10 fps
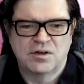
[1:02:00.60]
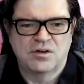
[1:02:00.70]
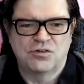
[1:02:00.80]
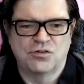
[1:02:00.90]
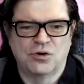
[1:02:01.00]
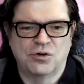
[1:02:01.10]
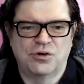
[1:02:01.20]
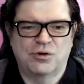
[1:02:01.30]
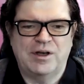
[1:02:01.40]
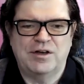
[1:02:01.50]
So
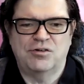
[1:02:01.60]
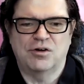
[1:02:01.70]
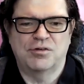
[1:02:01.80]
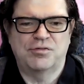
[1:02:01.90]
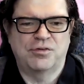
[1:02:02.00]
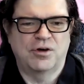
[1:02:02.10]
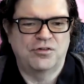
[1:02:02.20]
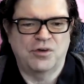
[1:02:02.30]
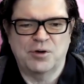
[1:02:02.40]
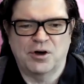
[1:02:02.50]
the gradient of
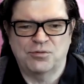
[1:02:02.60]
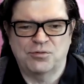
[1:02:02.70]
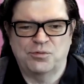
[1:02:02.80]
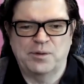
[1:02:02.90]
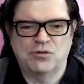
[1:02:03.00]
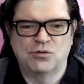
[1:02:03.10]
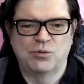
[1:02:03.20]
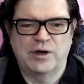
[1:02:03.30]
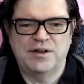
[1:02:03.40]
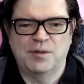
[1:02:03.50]
some cost with respect to
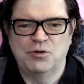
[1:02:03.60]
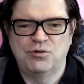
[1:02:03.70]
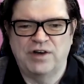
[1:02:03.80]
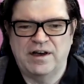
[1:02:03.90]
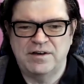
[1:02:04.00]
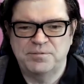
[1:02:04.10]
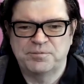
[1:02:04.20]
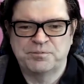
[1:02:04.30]
weight Wj